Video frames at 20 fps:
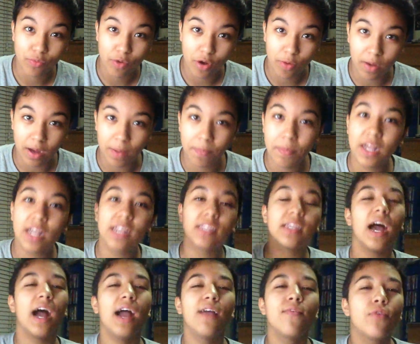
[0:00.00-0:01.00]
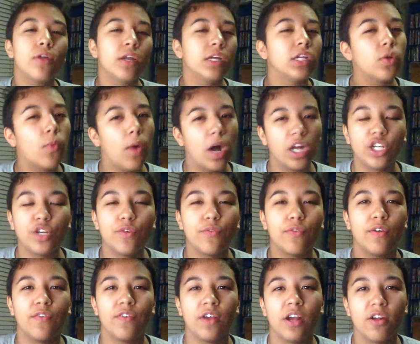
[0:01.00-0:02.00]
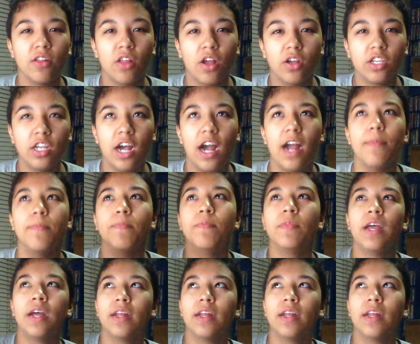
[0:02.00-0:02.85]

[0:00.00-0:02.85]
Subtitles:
Robot, because I wanted to watch it for a very long time.